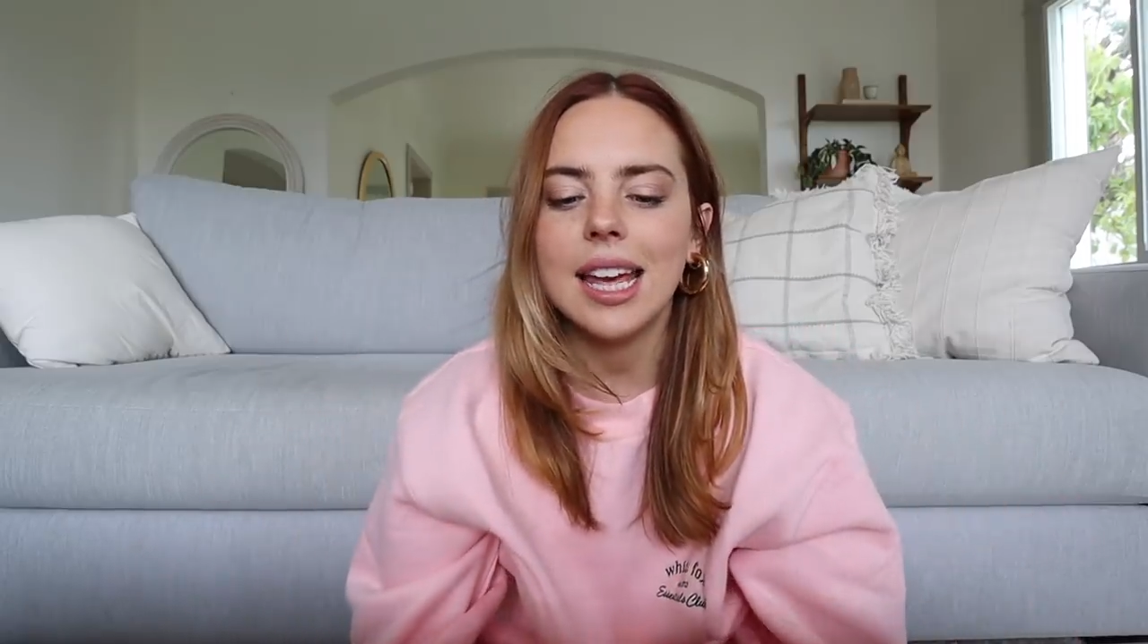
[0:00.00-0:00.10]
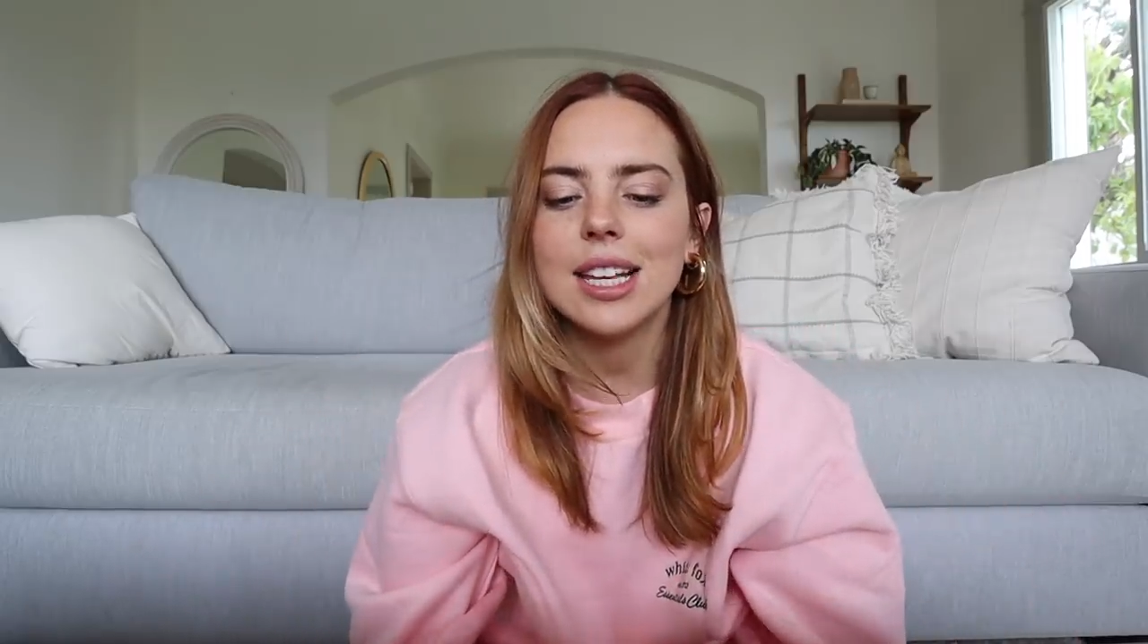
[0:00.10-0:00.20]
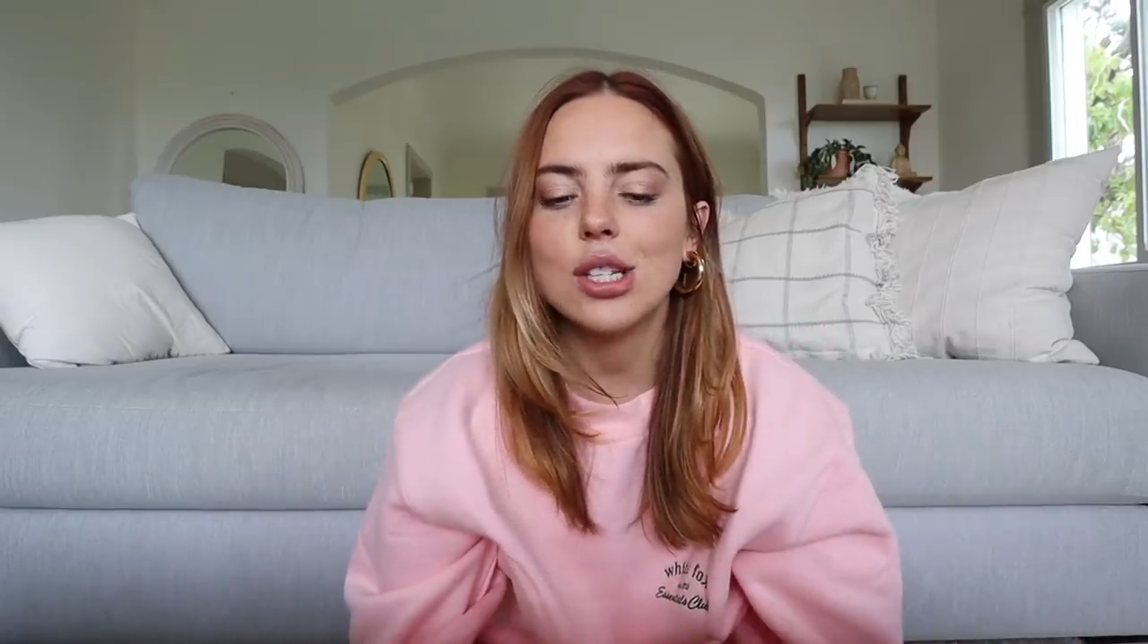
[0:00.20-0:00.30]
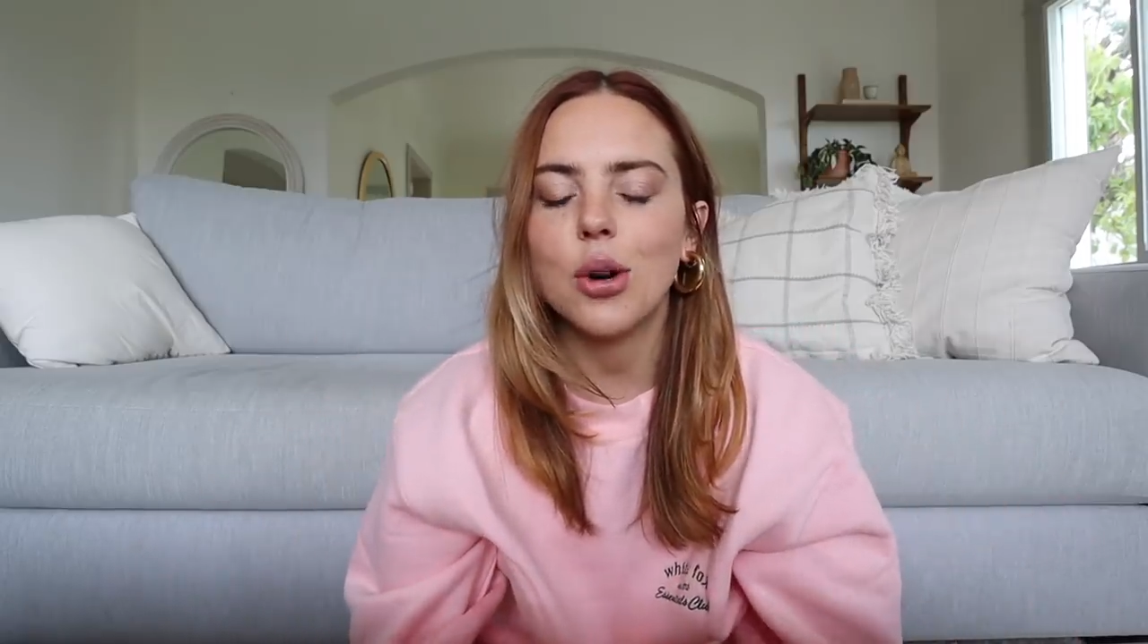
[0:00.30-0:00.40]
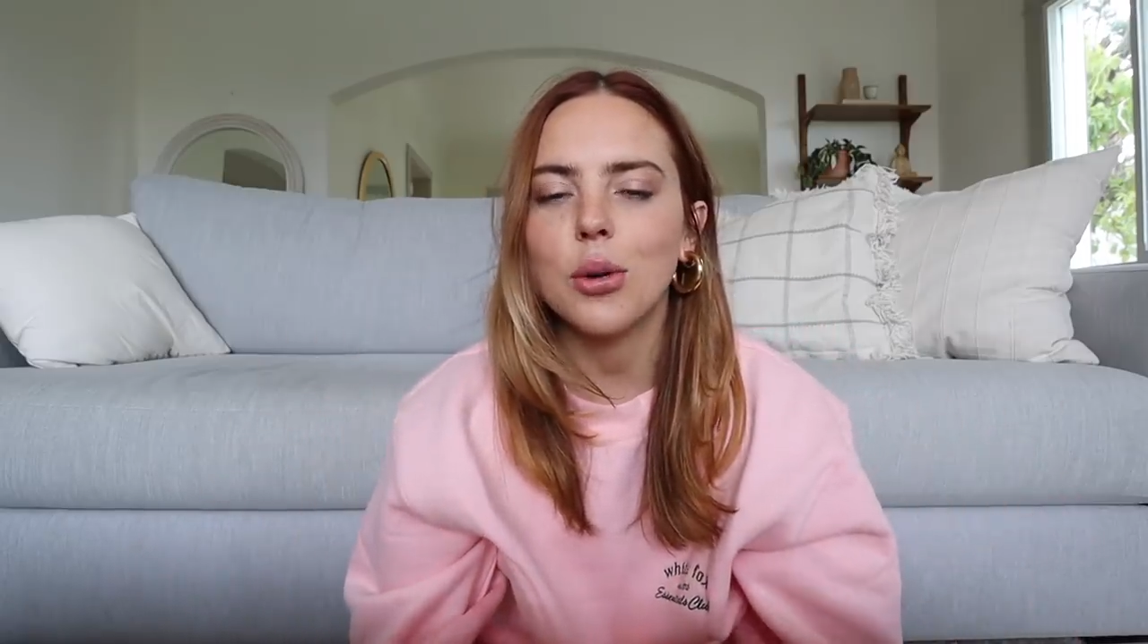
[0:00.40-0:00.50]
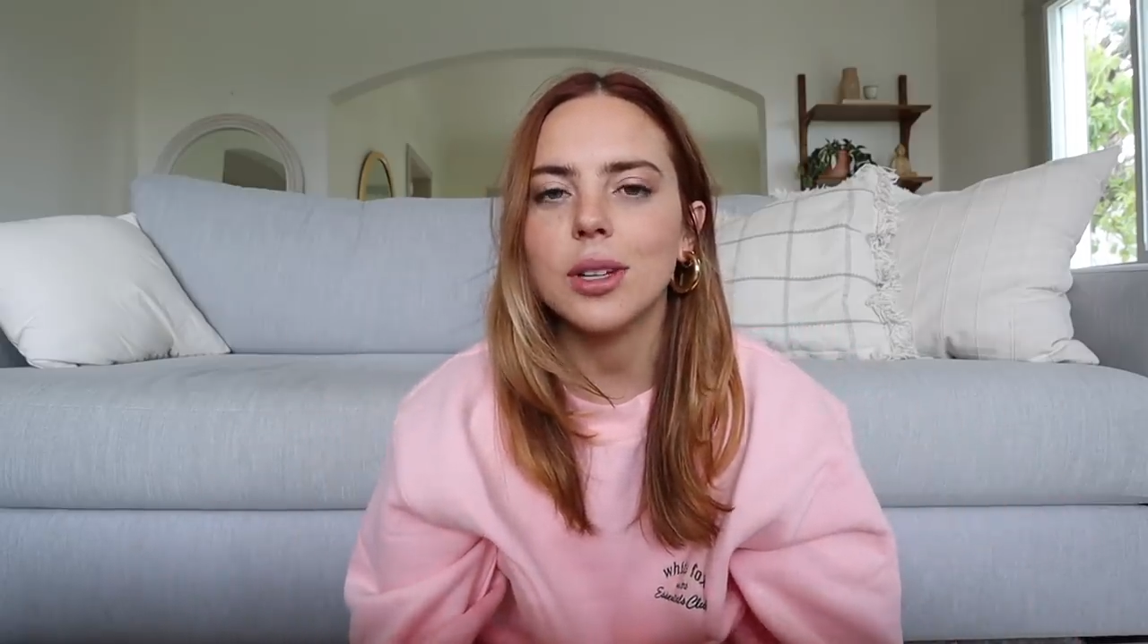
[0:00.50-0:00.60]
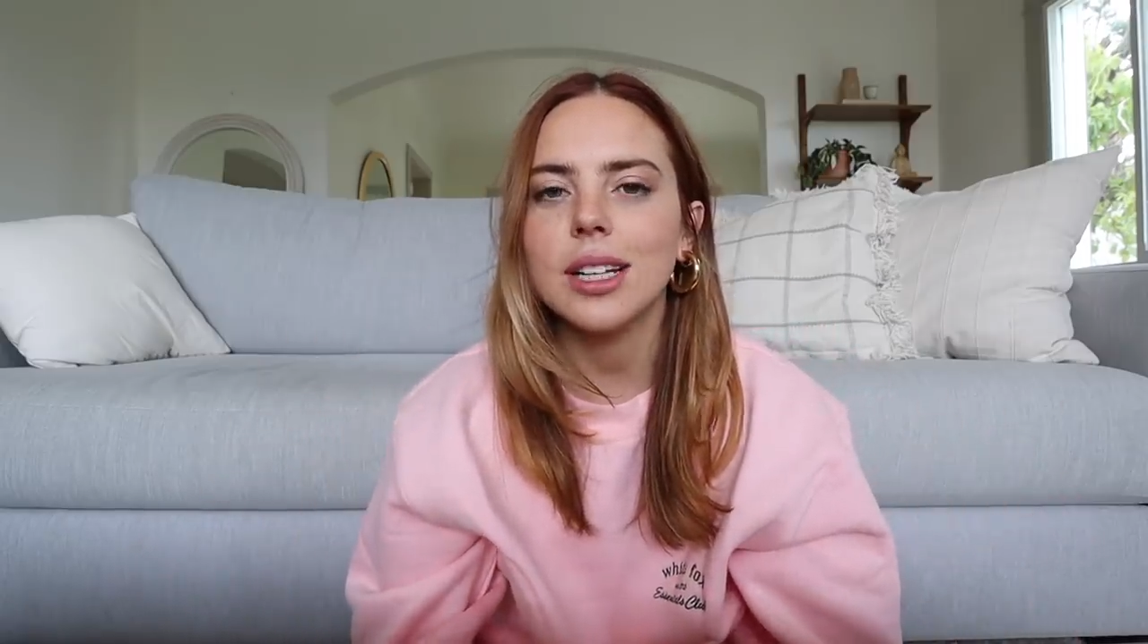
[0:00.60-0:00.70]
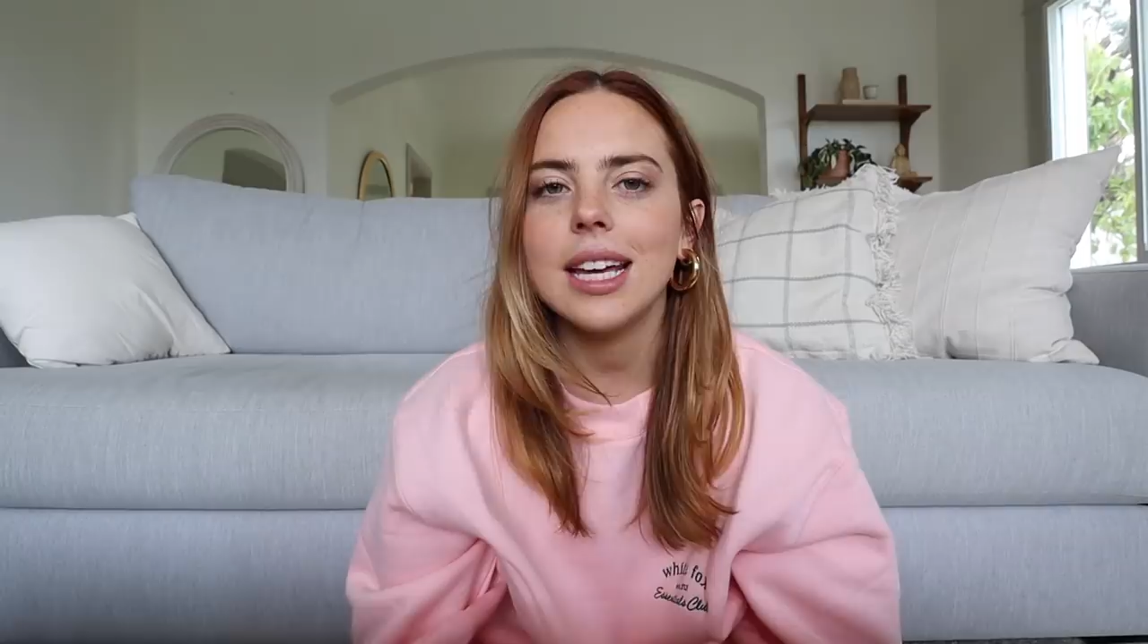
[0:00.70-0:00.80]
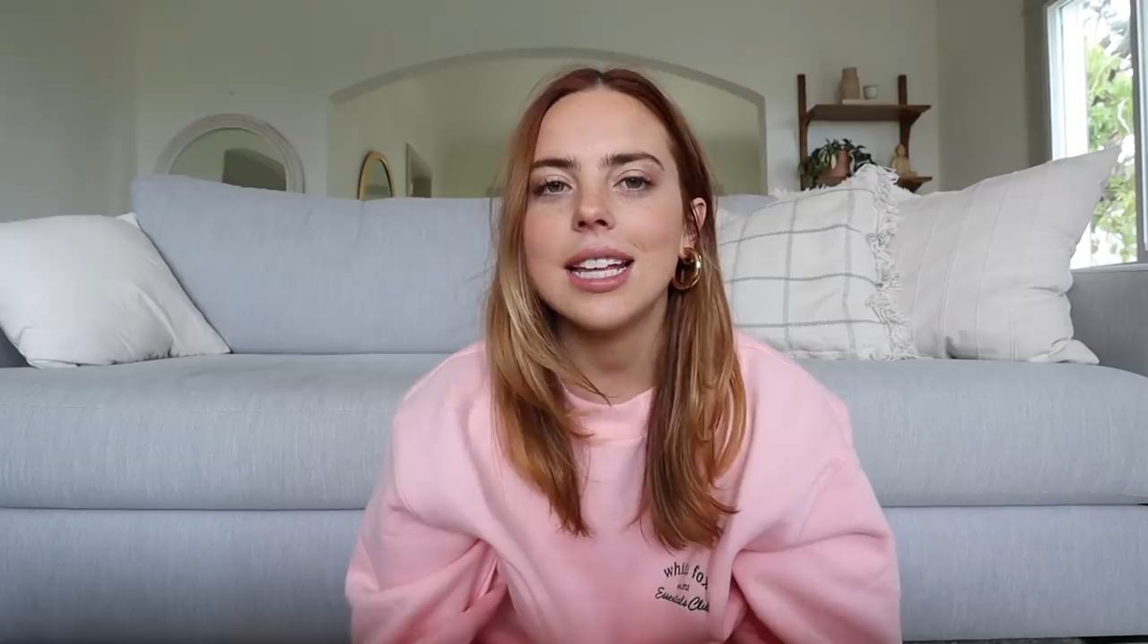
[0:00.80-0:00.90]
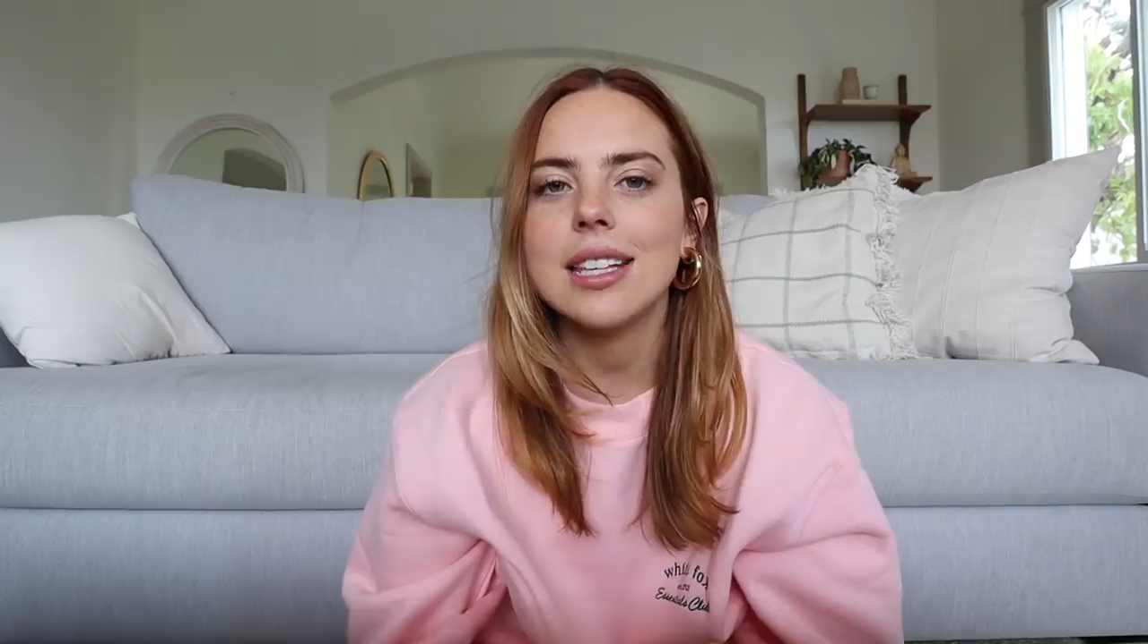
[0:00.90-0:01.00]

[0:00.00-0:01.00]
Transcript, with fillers: has totally